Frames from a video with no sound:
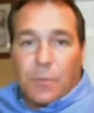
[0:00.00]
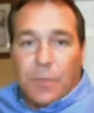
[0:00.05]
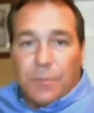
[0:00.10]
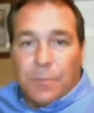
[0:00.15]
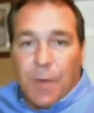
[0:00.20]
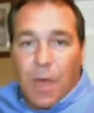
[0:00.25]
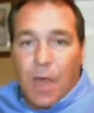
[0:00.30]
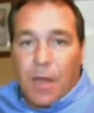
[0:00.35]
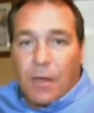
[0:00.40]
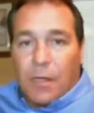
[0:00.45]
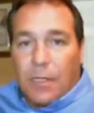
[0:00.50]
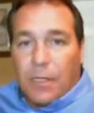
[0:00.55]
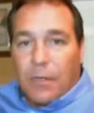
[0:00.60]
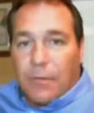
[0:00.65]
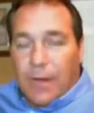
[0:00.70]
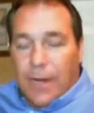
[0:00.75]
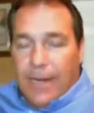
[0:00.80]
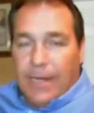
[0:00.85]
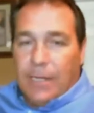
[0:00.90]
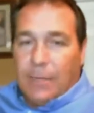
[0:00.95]
remodeling
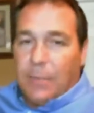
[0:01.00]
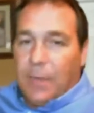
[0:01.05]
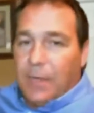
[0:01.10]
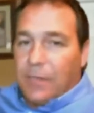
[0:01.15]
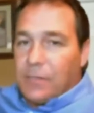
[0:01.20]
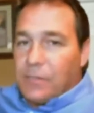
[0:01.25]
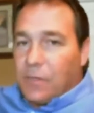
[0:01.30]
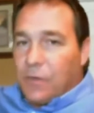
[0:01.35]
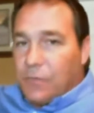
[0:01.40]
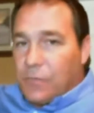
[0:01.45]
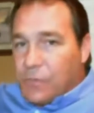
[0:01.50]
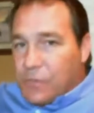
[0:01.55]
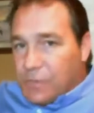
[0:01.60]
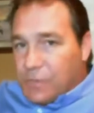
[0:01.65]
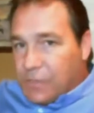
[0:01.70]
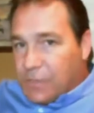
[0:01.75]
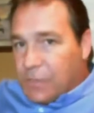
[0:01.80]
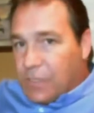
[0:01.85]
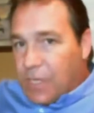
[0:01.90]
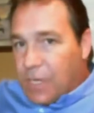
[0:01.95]
or handyman services
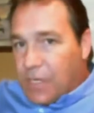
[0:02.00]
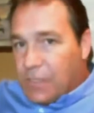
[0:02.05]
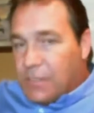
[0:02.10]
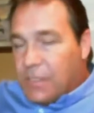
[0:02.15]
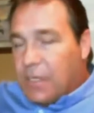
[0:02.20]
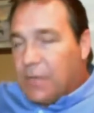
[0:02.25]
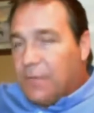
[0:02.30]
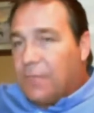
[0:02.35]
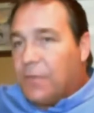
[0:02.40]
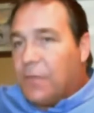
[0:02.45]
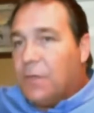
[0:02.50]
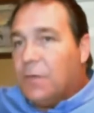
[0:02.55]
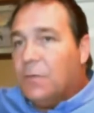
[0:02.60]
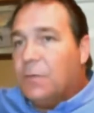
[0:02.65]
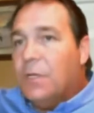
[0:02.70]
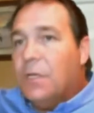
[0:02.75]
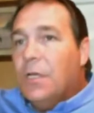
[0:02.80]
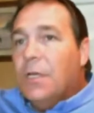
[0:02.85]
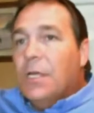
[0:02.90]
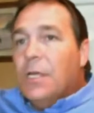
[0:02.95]
just to kind of stay
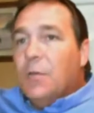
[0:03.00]
afloat.